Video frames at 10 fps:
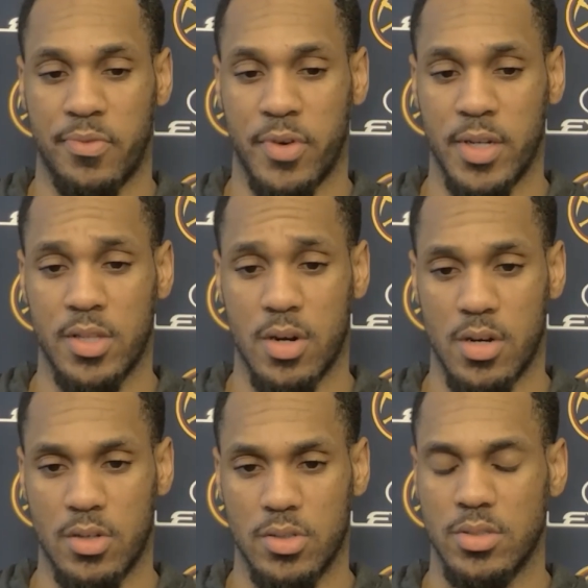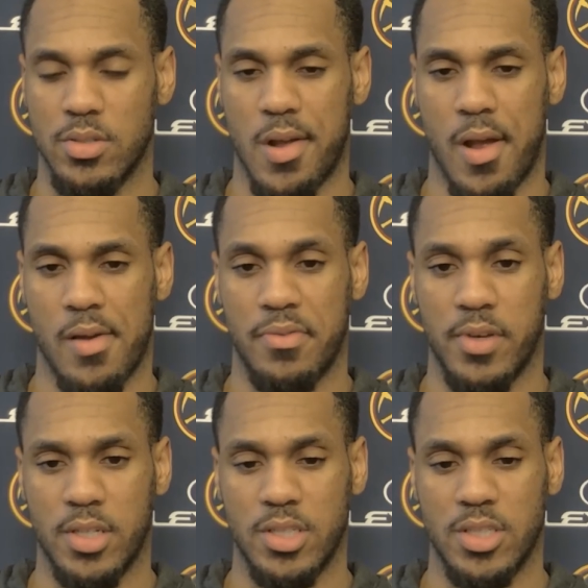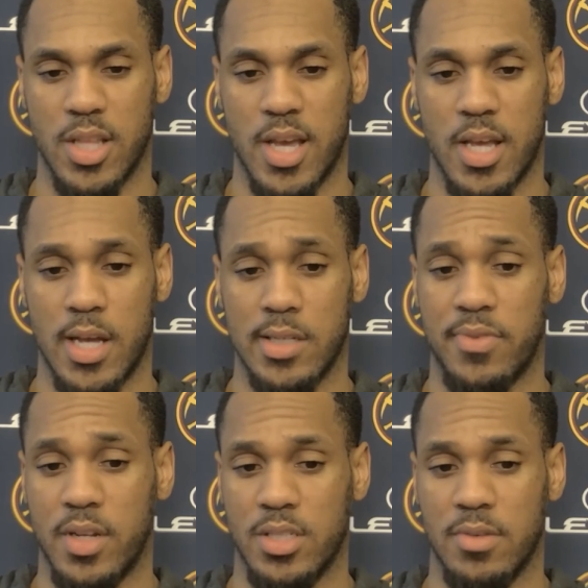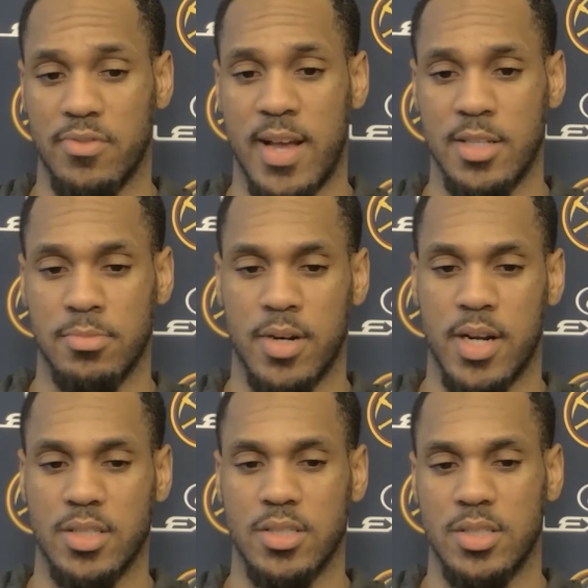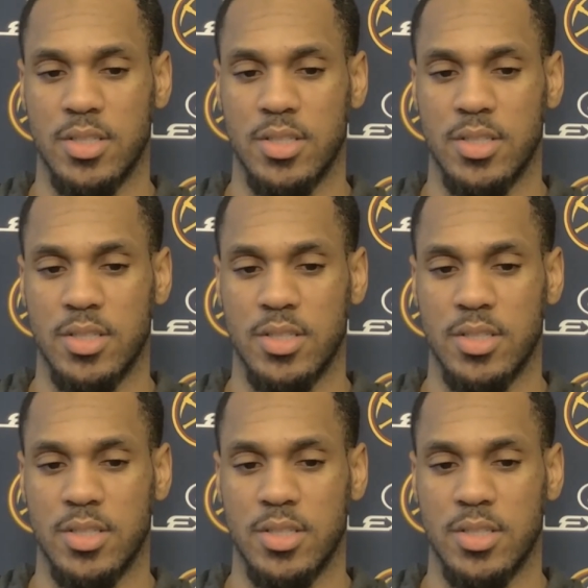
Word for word: free throws, finishing layups, finishing fast breaks.